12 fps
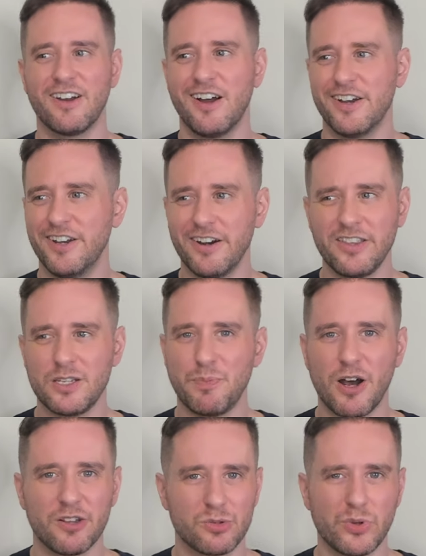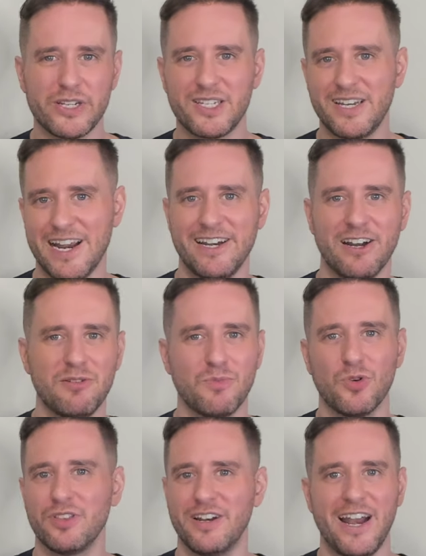none of these bottles really stand out
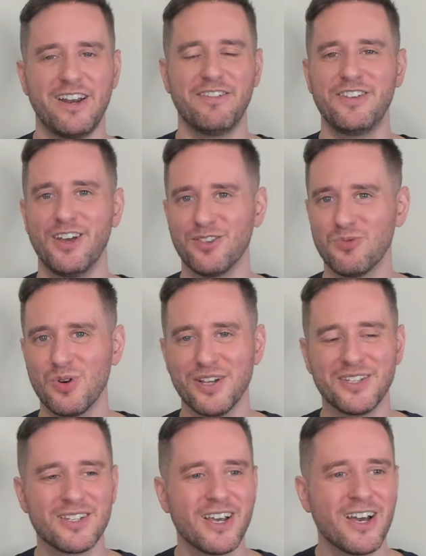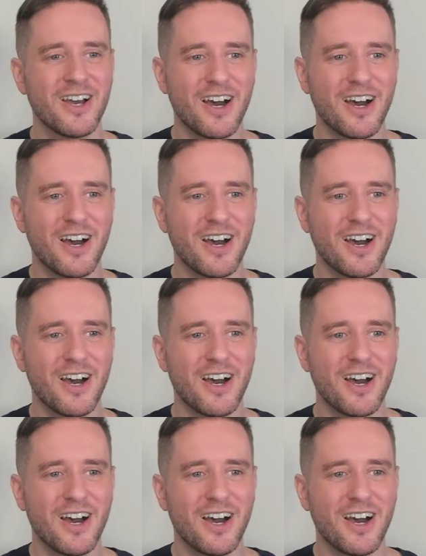more than any of the other ones.